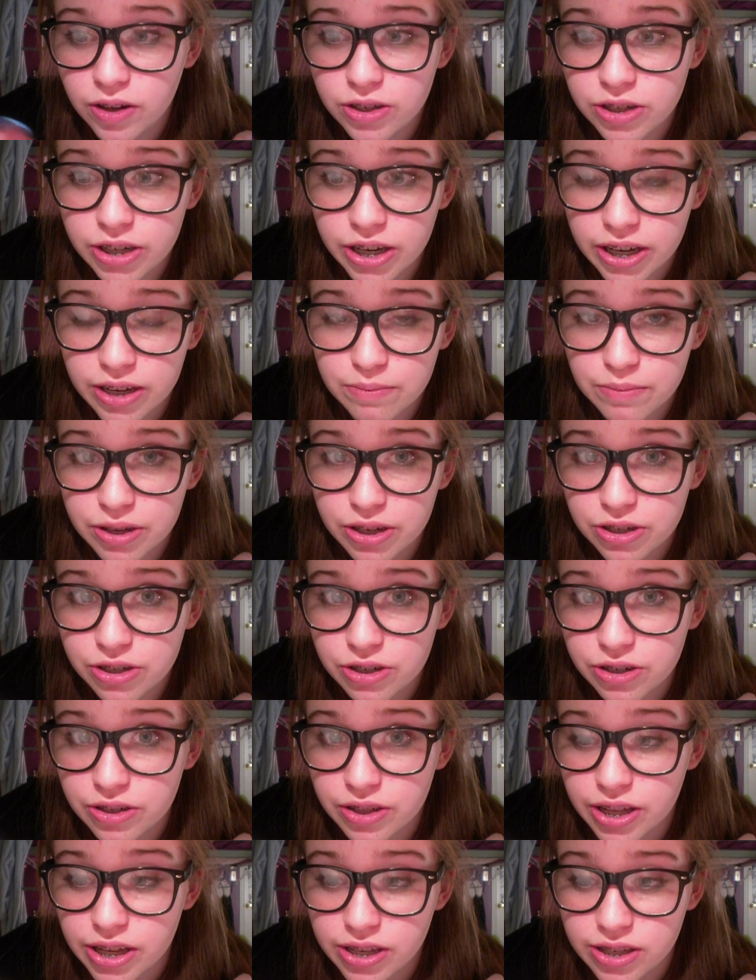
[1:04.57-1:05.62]
I'll check and make
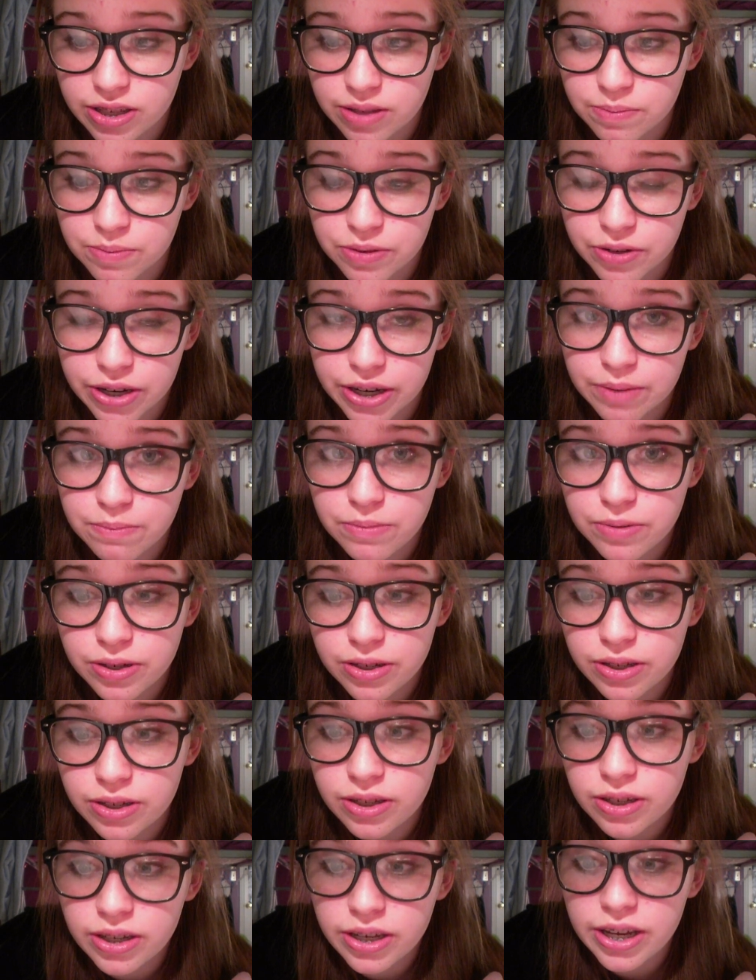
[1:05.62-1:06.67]
sure they subscribed.